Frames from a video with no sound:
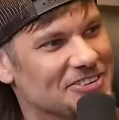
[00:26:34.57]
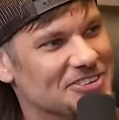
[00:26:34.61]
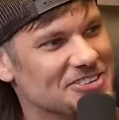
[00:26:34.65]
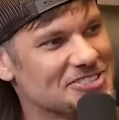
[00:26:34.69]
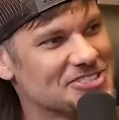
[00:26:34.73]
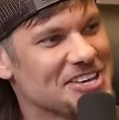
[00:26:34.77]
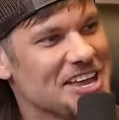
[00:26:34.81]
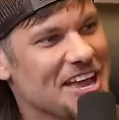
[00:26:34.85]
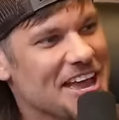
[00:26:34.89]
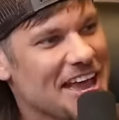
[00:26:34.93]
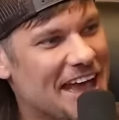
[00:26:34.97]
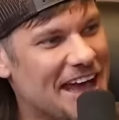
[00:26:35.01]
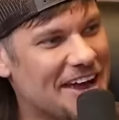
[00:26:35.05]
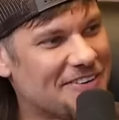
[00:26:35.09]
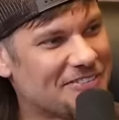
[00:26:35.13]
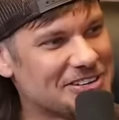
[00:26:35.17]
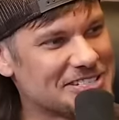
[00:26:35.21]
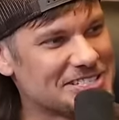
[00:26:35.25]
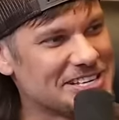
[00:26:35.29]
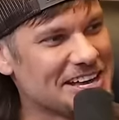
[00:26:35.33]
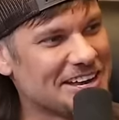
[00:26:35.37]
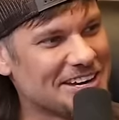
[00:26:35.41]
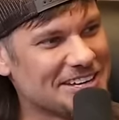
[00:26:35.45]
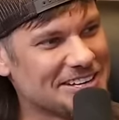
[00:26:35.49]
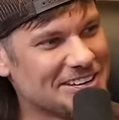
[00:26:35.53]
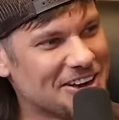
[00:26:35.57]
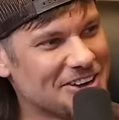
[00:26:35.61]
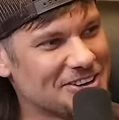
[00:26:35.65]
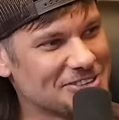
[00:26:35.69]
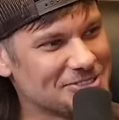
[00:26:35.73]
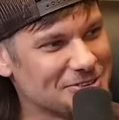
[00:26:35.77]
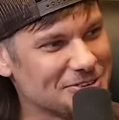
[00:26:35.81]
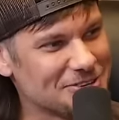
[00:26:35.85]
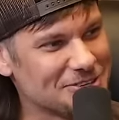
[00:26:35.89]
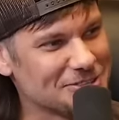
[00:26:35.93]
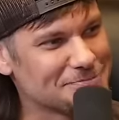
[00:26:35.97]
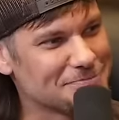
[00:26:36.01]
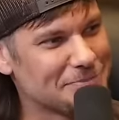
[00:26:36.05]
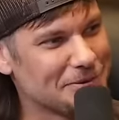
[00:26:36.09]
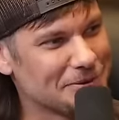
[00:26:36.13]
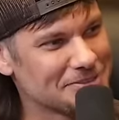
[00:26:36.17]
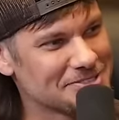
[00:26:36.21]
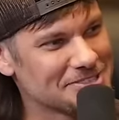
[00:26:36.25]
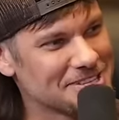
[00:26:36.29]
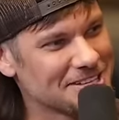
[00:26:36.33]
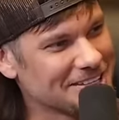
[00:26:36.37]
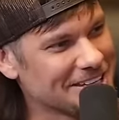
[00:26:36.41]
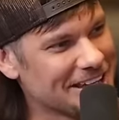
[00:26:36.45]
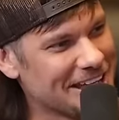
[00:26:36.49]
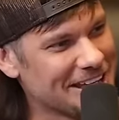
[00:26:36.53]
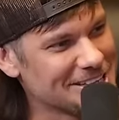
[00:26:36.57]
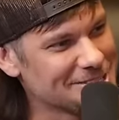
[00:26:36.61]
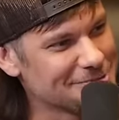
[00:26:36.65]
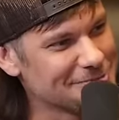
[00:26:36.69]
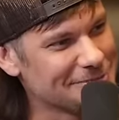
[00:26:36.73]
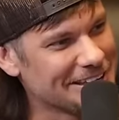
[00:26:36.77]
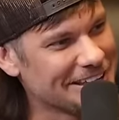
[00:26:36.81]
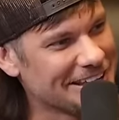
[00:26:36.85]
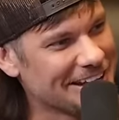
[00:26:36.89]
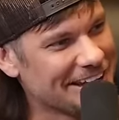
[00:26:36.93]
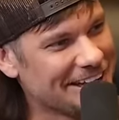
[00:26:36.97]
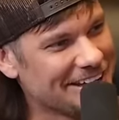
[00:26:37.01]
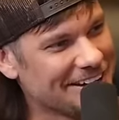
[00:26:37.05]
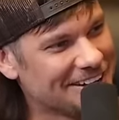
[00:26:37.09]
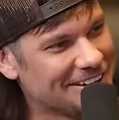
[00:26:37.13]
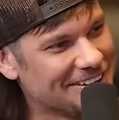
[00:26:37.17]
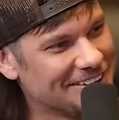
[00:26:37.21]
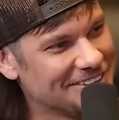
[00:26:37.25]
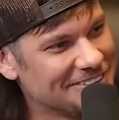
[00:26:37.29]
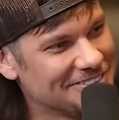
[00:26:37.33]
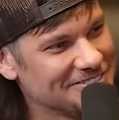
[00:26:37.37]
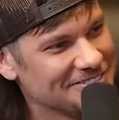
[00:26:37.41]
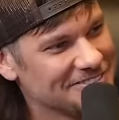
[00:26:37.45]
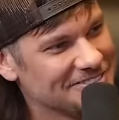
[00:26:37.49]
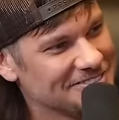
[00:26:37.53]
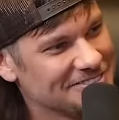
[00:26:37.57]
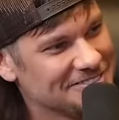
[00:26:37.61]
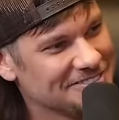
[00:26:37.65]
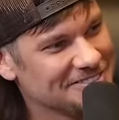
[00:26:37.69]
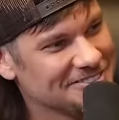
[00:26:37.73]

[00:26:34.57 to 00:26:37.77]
Just every time he goes there, he just pulls the lesbian out of.